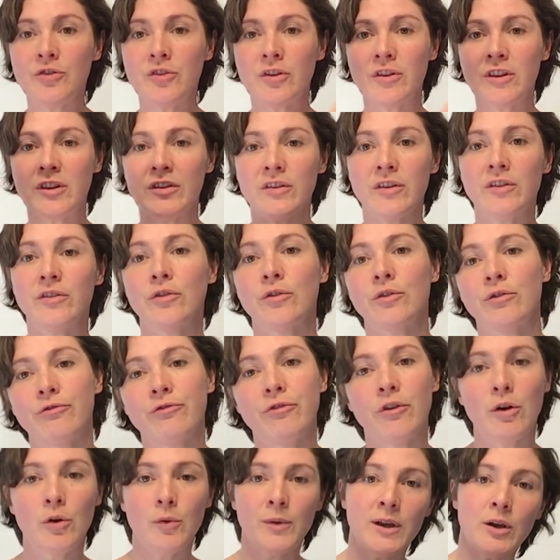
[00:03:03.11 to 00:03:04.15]
So this is sort of
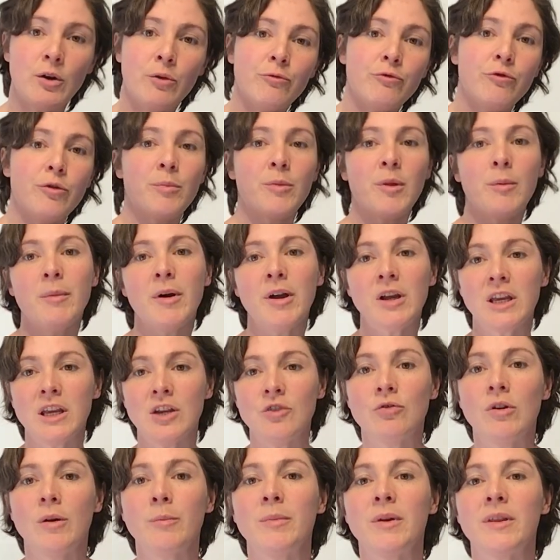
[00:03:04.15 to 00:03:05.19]
following on from the monkey
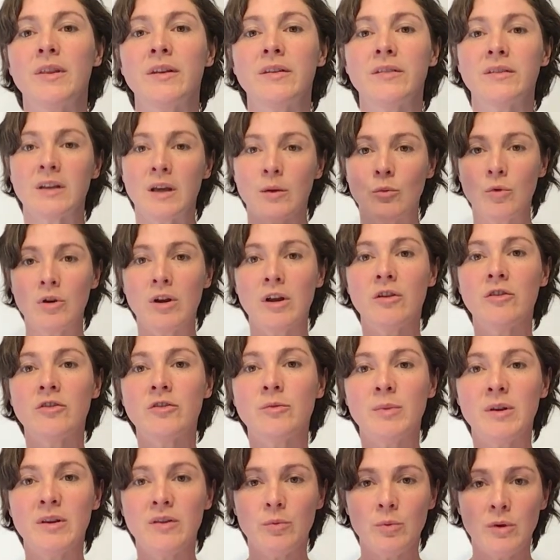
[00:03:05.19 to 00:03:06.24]
drum, but this time we're going
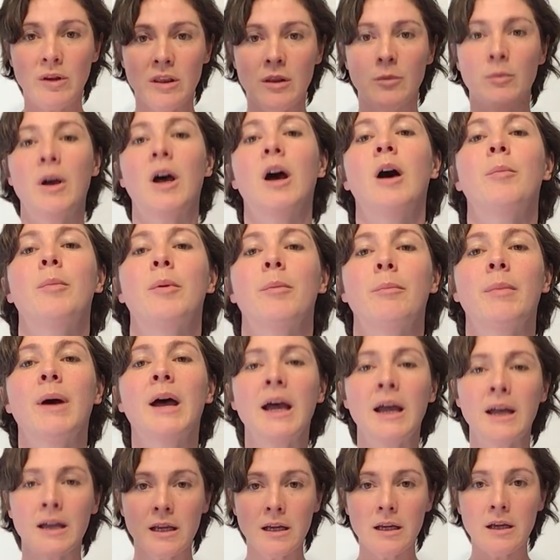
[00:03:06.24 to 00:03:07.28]
to be swinging them up and
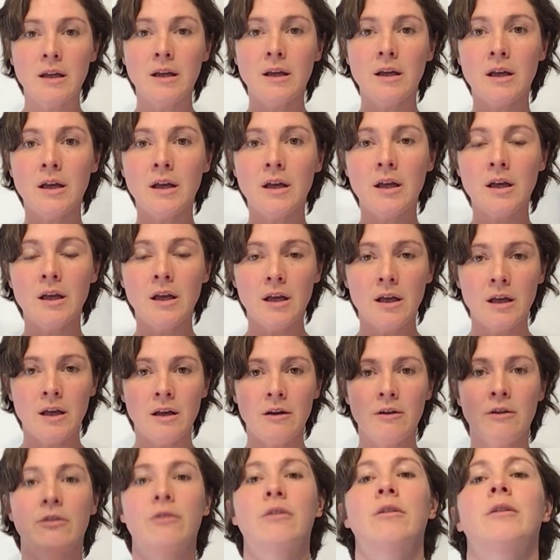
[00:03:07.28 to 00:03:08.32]
back.
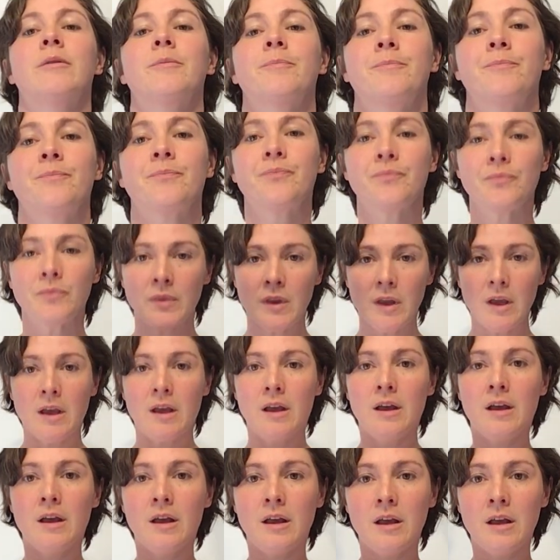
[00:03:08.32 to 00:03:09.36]
There
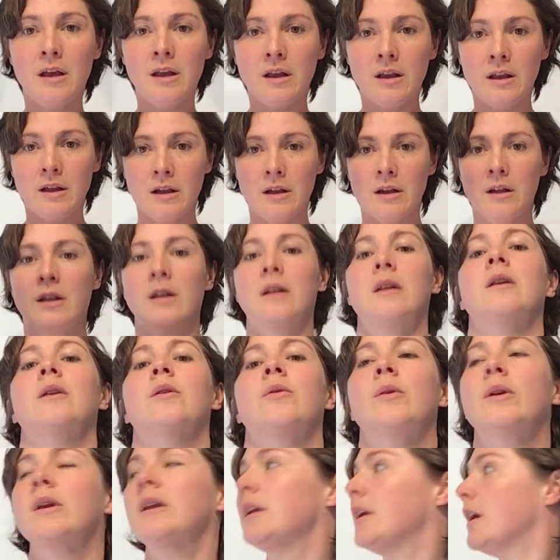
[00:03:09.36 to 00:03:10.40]

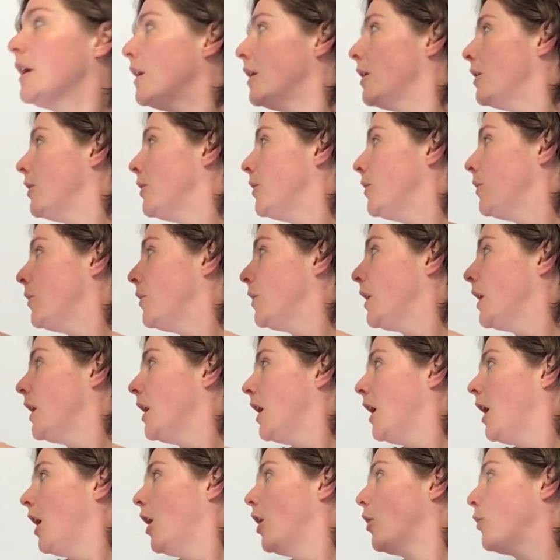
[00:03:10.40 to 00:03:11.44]
we go.
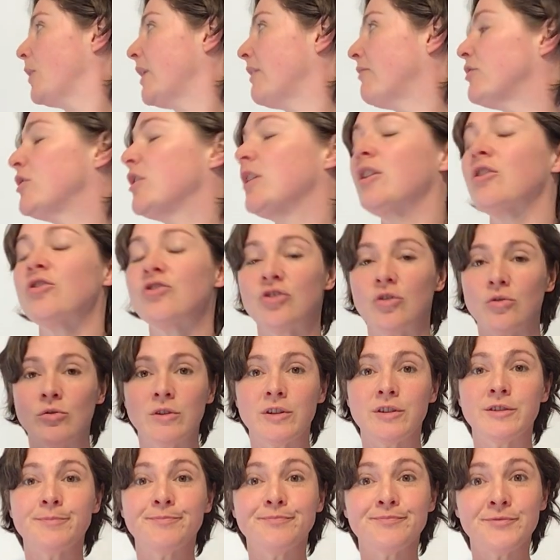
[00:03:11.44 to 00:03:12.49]
Oh, we haven't done our
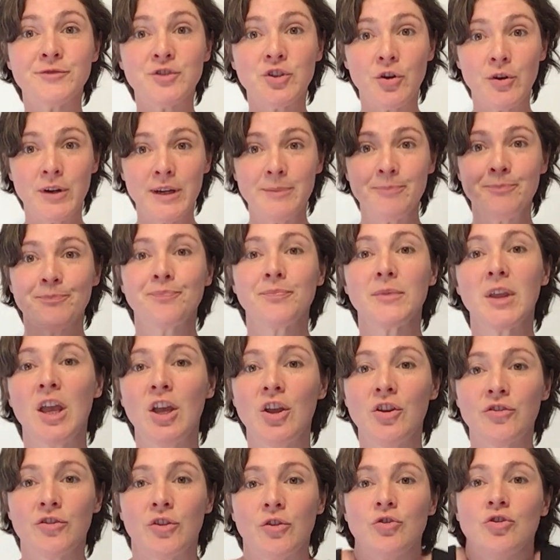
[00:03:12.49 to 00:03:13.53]
shoulders, sorry.
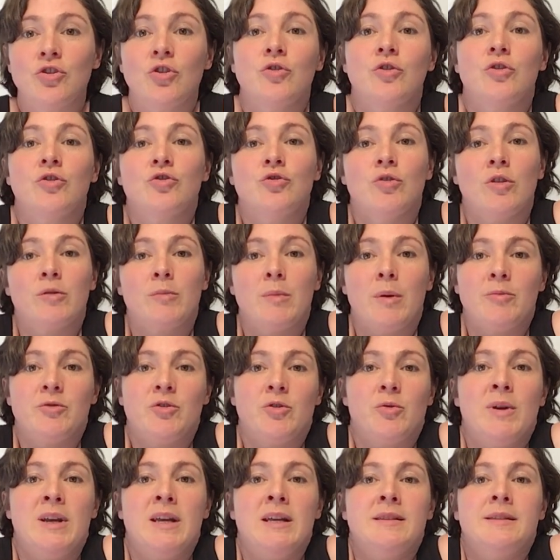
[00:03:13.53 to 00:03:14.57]
So shoulders, shrug them up
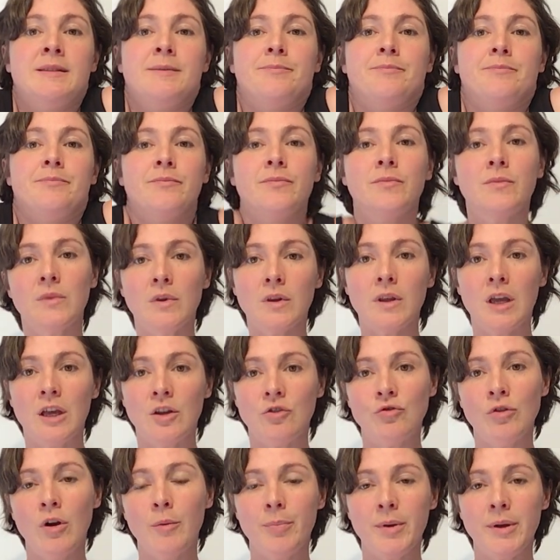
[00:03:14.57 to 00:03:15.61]
to your ears
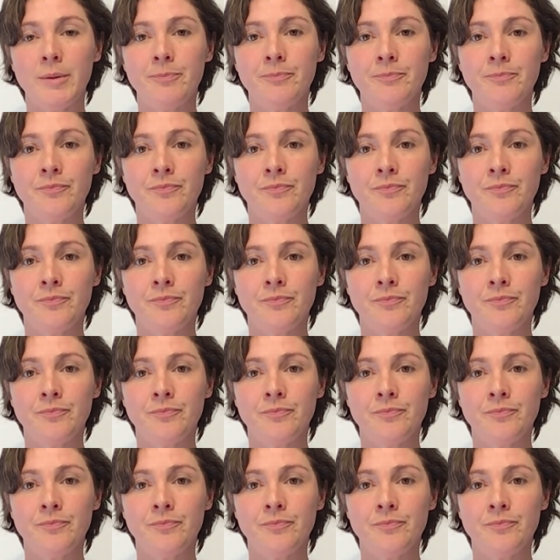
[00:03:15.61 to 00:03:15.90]
and drop.